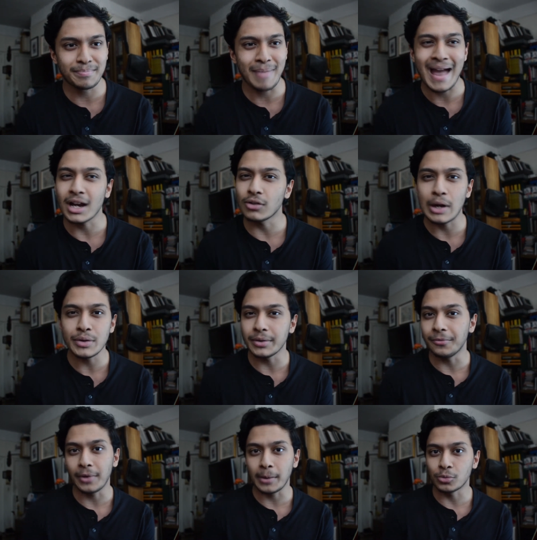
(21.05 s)
back around
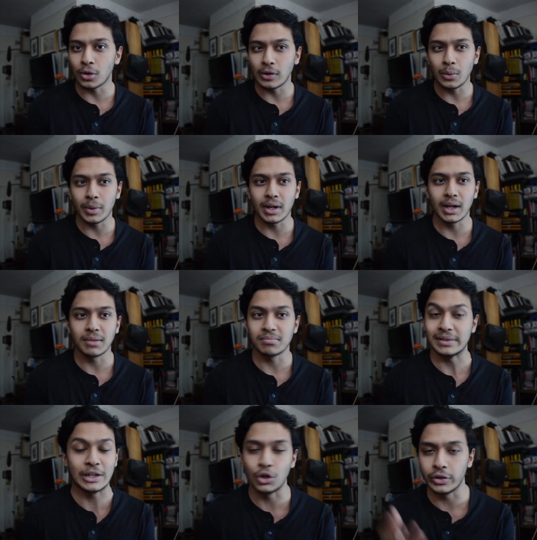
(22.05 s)
in February when I
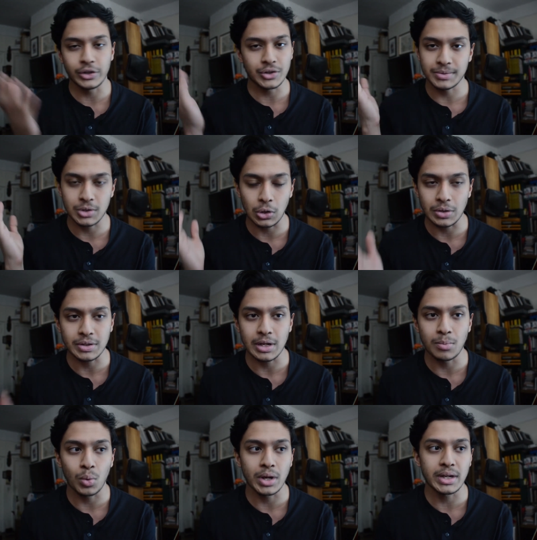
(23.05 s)
literally just turned to
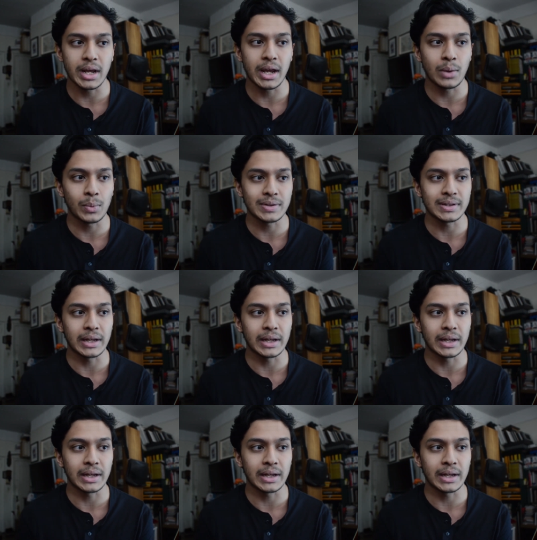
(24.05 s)
him one day and was